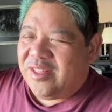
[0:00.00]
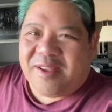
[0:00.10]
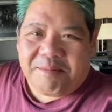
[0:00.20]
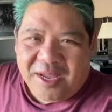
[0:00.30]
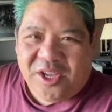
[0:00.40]

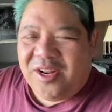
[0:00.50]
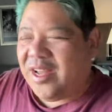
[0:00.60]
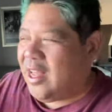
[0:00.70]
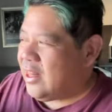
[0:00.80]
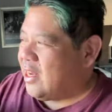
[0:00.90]

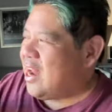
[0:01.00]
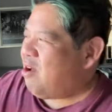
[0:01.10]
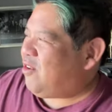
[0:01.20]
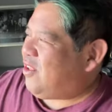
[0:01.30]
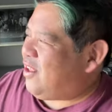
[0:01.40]
Temecula, and then
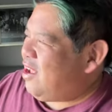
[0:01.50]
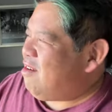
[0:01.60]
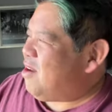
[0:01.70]
now she's here.